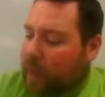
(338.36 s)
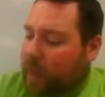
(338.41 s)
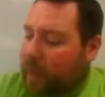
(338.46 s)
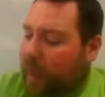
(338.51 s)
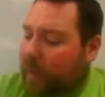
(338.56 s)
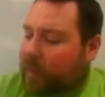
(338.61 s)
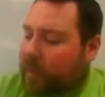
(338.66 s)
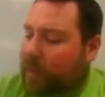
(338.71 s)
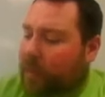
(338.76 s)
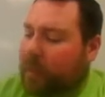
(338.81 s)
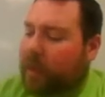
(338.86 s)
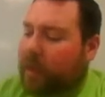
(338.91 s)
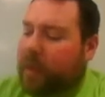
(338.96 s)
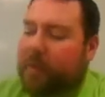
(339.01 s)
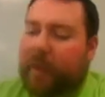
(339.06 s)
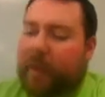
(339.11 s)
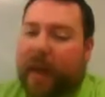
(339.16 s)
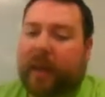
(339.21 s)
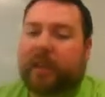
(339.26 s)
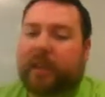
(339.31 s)
That's the one
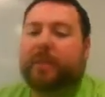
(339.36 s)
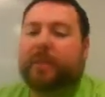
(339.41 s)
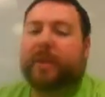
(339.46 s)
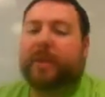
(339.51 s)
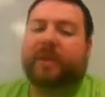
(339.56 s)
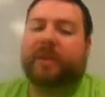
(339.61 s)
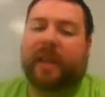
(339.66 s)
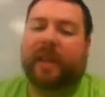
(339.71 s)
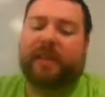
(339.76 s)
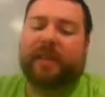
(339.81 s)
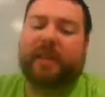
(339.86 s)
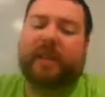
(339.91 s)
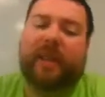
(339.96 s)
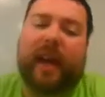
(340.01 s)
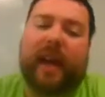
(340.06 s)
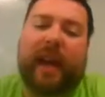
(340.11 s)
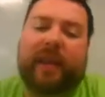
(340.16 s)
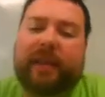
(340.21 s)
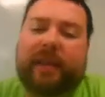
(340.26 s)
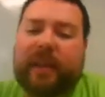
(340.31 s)
that matters because that's the
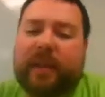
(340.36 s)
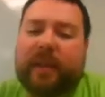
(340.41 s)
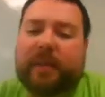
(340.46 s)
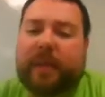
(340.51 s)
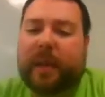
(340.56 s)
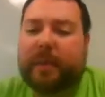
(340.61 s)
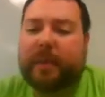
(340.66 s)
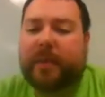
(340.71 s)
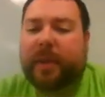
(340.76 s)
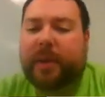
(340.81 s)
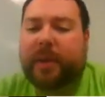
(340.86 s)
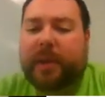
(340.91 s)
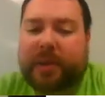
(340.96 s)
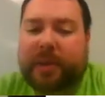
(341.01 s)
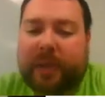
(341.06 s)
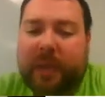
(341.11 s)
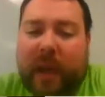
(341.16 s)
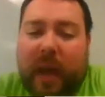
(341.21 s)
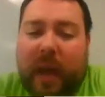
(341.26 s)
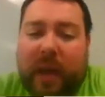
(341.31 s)
gas that is being
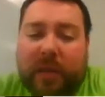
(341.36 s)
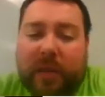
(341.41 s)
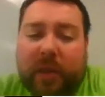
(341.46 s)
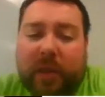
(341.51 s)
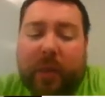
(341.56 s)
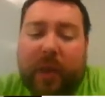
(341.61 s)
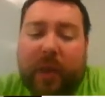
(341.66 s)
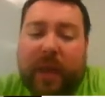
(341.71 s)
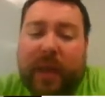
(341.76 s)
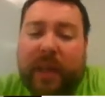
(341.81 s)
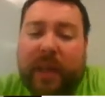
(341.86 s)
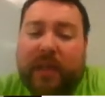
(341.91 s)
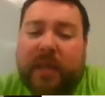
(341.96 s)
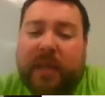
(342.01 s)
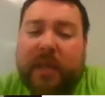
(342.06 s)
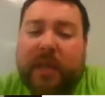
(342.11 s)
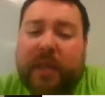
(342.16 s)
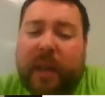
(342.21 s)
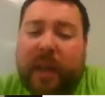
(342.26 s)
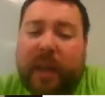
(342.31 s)
produced. So we need
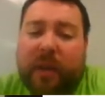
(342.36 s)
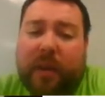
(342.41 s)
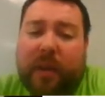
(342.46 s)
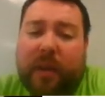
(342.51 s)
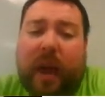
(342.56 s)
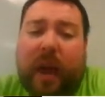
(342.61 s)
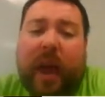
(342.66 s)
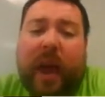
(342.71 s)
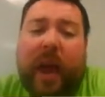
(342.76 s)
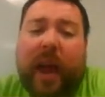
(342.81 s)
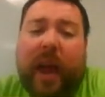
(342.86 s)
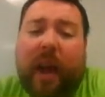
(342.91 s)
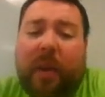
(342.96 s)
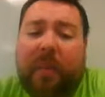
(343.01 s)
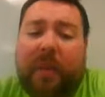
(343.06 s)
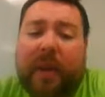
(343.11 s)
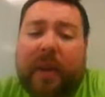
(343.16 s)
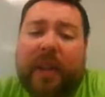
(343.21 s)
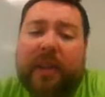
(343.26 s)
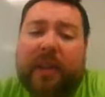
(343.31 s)
to know
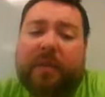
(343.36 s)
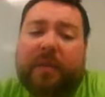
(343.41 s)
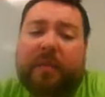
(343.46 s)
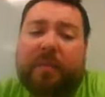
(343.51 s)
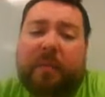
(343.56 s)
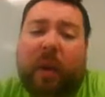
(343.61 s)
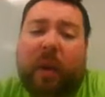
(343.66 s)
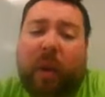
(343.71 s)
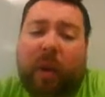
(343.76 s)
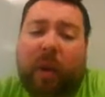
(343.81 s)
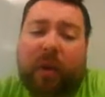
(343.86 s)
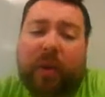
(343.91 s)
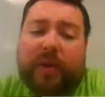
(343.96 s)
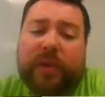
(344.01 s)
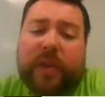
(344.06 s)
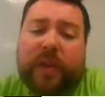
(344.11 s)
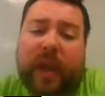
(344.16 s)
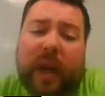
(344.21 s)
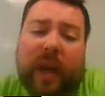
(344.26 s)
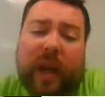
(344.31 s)
how many of
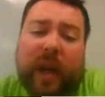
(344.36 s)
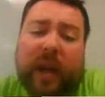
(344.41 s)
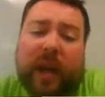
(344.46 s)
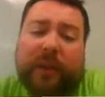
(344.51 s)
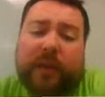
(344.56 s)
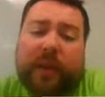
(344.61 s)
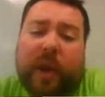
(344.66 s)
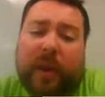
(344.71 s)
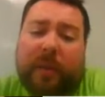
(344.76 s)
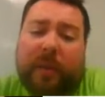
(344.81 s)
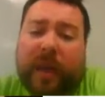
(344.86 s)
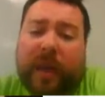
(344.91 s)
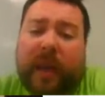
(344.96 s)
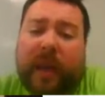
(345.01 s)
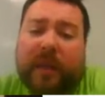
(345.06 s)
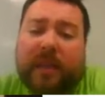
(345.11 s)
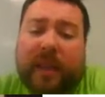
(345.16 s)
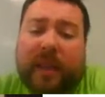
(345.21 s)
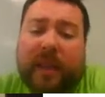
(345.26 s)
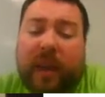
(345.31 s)
moles of carbon
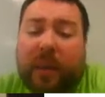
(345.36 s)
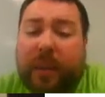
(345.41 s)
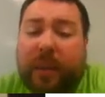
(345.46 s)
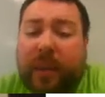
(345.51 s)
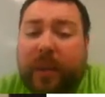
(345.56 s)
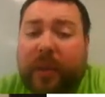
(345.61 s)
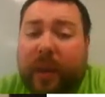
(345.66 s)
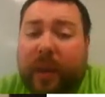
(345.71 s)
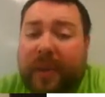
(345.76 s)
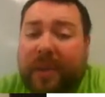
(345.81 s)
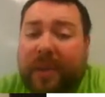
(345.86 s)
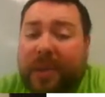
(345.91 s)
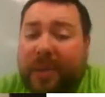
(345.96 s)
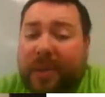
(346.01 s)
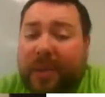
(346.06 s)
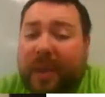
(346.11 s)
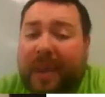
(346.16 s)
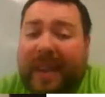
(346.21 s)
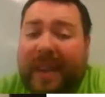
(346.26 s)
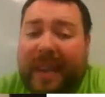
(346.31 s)
dioxide are we going to
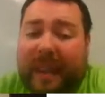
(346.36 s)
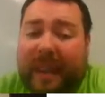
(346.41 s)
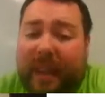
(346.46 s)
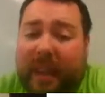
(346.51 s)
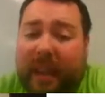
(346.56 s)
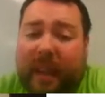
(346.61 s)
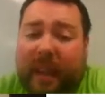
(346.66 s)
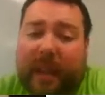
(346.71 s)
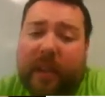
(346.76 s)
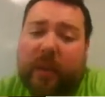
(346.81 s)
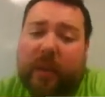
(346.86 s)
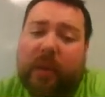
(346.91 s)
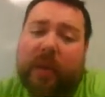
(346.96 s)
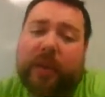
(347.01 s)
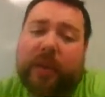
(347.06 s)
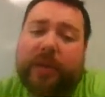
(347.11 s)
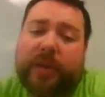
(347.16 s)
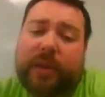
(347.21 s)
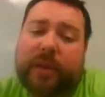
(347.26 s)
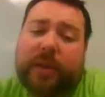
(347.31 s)
need in
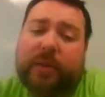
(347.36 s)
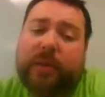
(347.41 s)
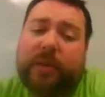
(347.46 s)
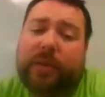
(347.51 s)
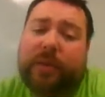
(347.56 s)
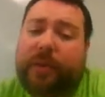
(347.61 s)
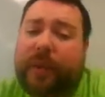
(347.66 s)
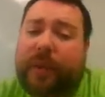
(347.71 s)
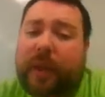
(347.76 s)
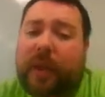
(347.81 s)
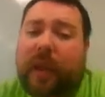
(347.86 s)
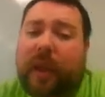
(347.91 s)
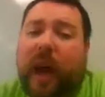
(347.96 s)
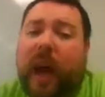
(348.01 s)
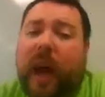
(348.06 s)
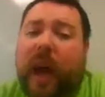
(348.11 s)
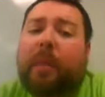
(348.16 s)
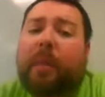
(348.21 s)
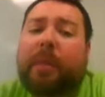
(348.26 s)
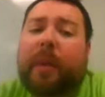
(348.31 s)
order to fill
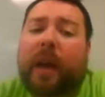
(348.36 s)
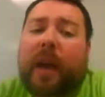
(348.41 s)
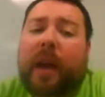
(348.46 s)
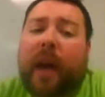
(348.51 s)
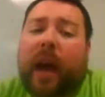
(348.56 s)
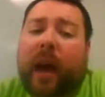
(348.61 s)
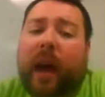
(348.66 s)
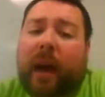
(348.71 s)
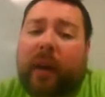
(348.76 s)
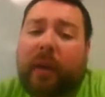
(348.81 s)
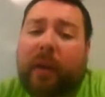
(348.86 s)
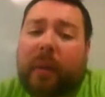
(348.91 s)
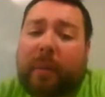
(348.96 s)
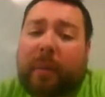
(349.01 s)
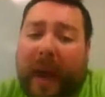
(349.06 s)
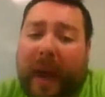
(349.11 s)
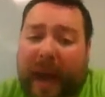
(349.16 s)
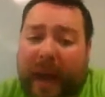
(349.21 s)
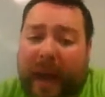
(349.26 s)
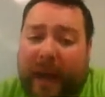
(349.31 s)
up our
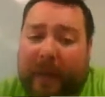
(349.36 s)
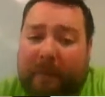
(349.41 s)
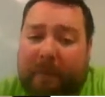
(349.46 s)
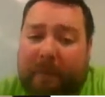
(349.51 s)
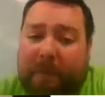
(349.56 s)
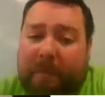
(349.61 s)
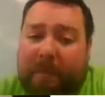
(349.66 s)
bag.